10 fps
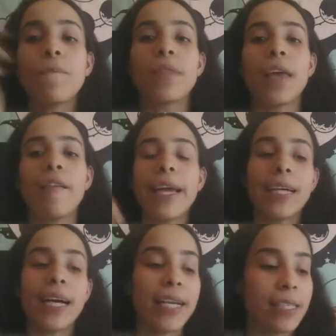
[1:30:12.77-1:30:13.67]
All
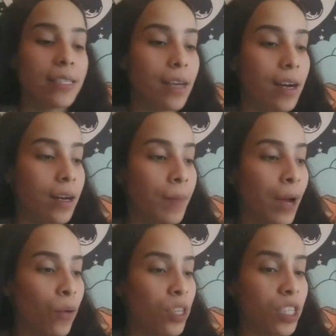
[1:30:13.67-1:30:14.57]
right, guys.
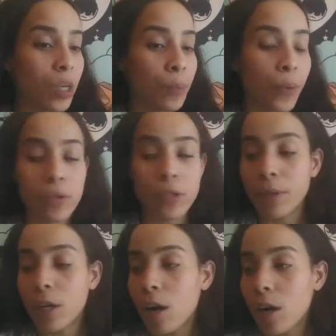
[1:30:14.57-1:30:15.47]
I was going to pull some
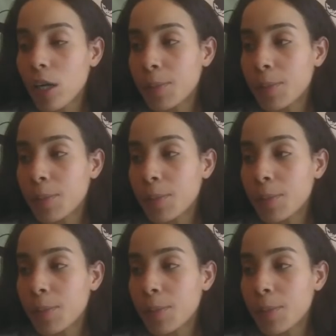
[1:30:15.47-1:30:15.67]
cards,